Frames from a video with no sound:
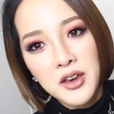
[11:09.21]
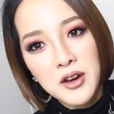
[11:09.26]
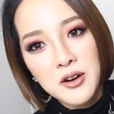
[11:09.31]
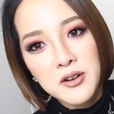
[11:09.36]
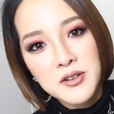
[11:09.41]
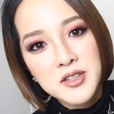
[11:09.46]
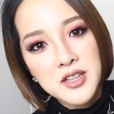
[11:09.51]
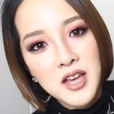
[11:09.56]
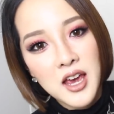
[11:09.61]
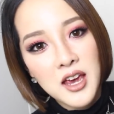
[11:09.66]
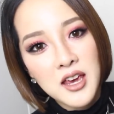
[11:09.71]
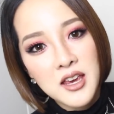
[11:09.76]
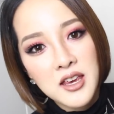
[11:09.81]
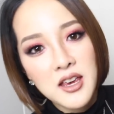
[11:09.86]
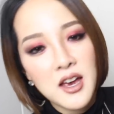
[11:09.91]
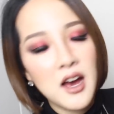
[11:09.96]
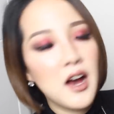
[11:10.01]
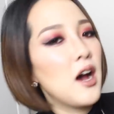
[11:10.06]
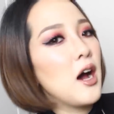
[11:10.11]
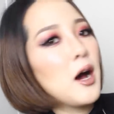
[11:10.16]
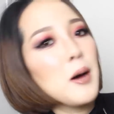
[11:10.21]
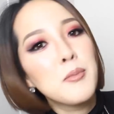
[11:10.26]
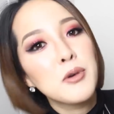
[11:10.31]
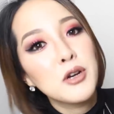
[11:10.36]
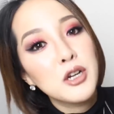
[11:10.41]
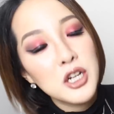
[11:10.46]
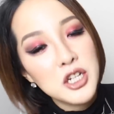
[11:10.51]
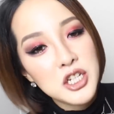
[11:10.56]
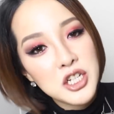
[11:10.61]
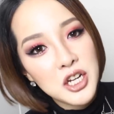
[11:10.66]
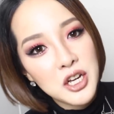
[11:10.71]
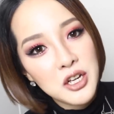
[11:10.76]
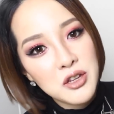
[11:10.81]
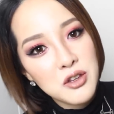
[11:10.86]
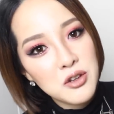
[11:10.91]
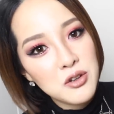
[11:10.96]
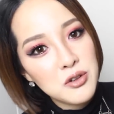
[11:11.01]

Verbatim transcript: here's a uh, cushion.